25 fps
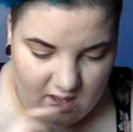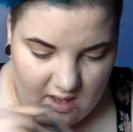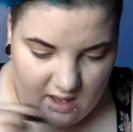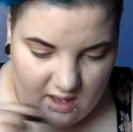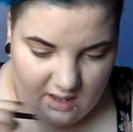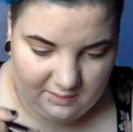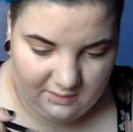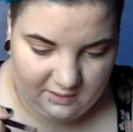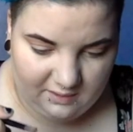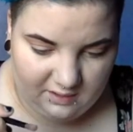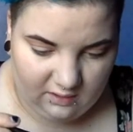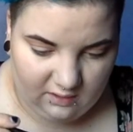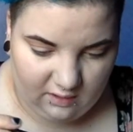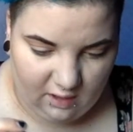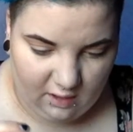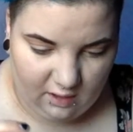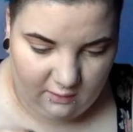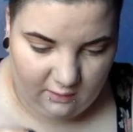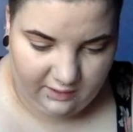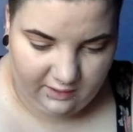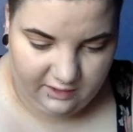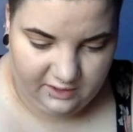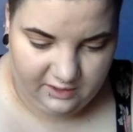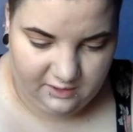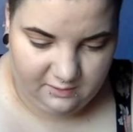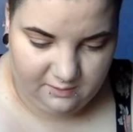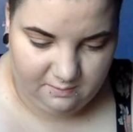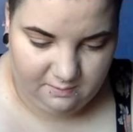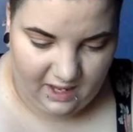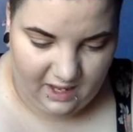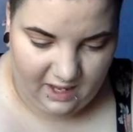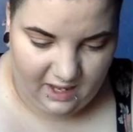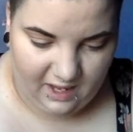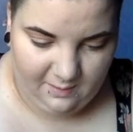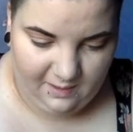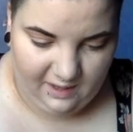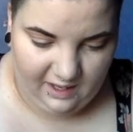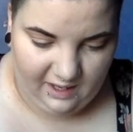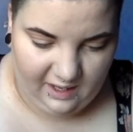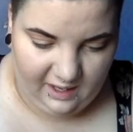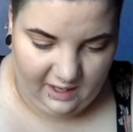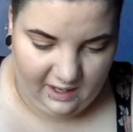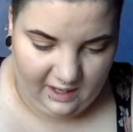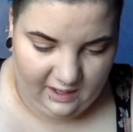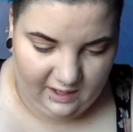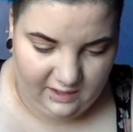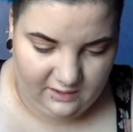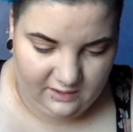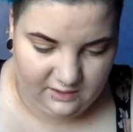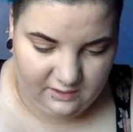I'm gonna go into Baby
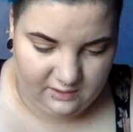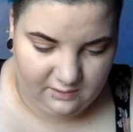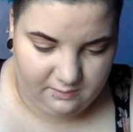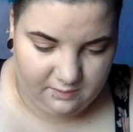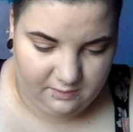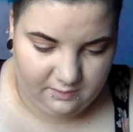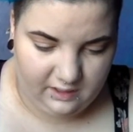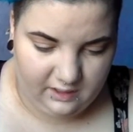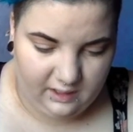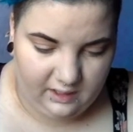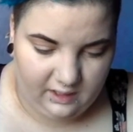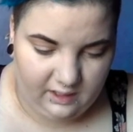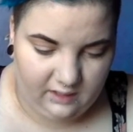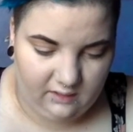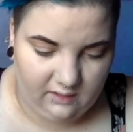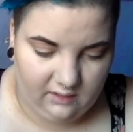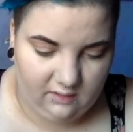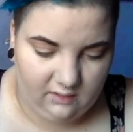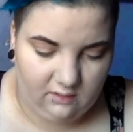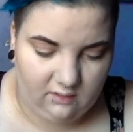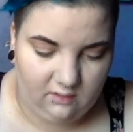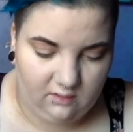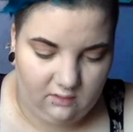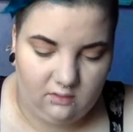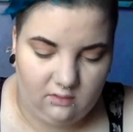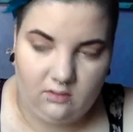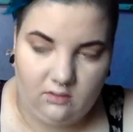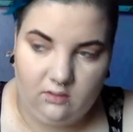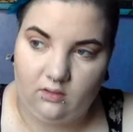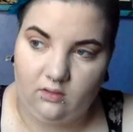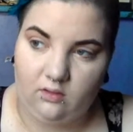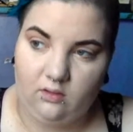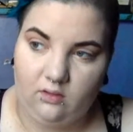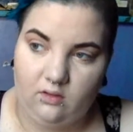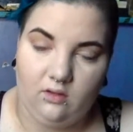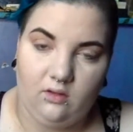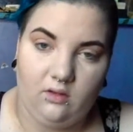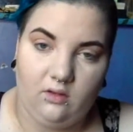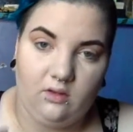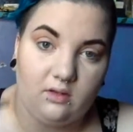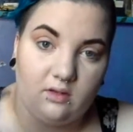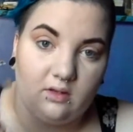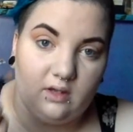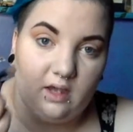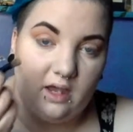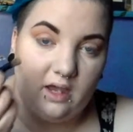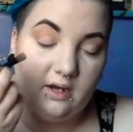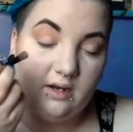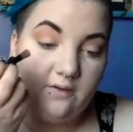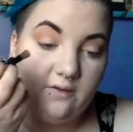and just put it
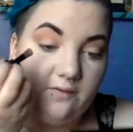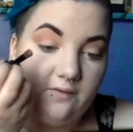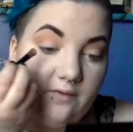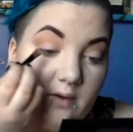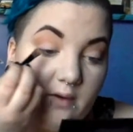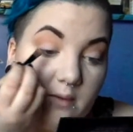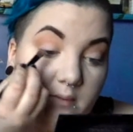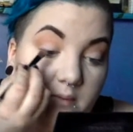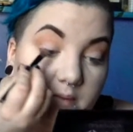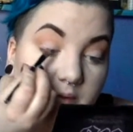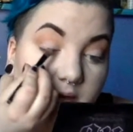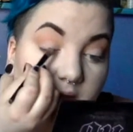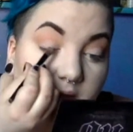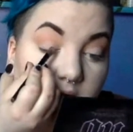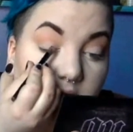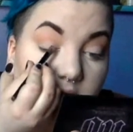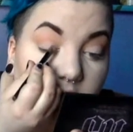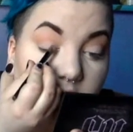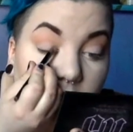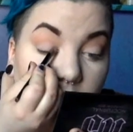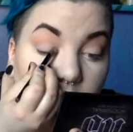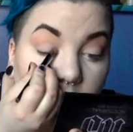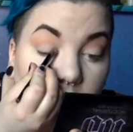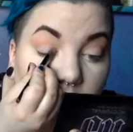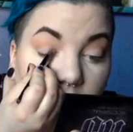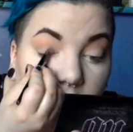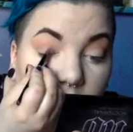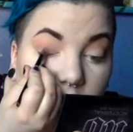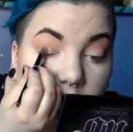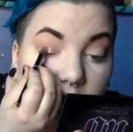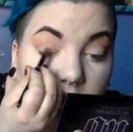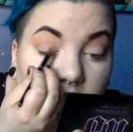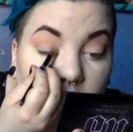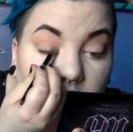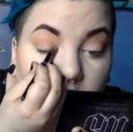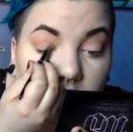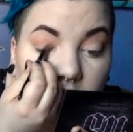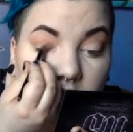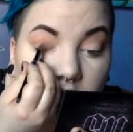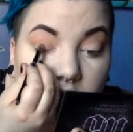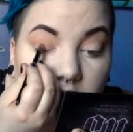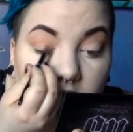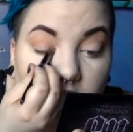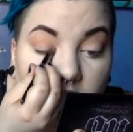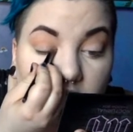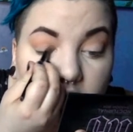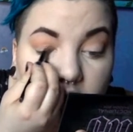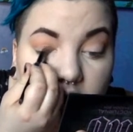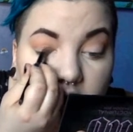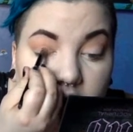kind of from the inner corner
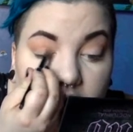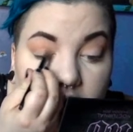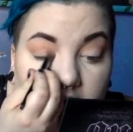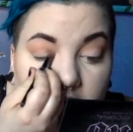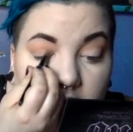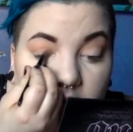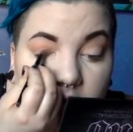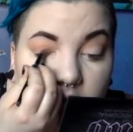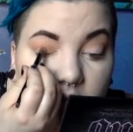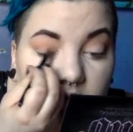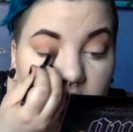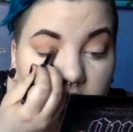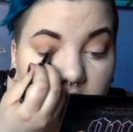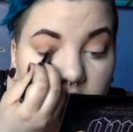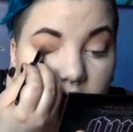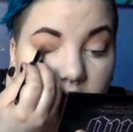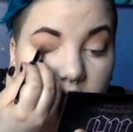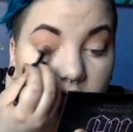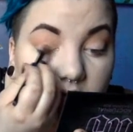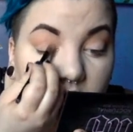out.